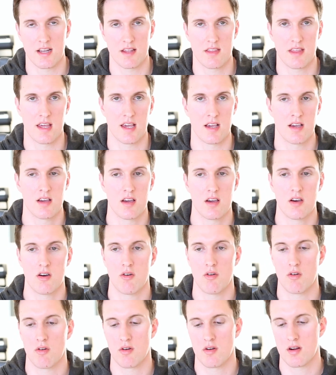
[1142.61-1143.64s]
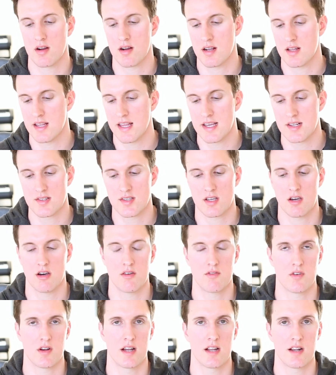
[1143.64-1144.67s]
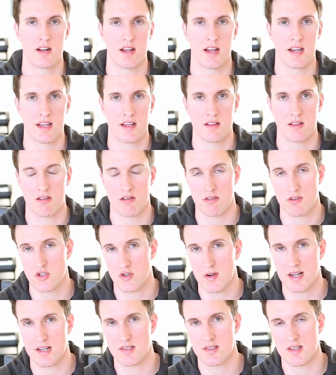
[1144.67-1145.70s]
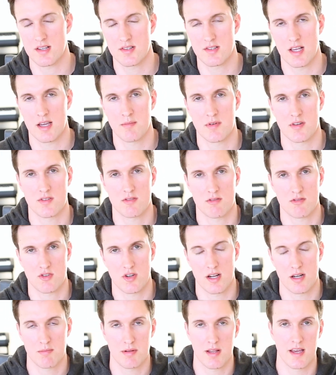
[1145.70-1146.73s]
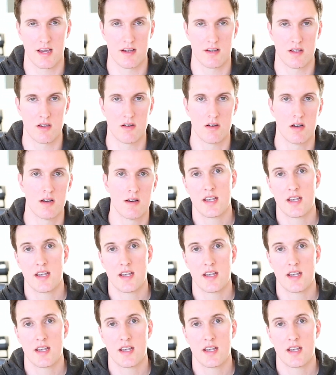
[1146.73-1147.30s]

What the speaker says: anything or glazing over any little tricks the examiners will try to play on you.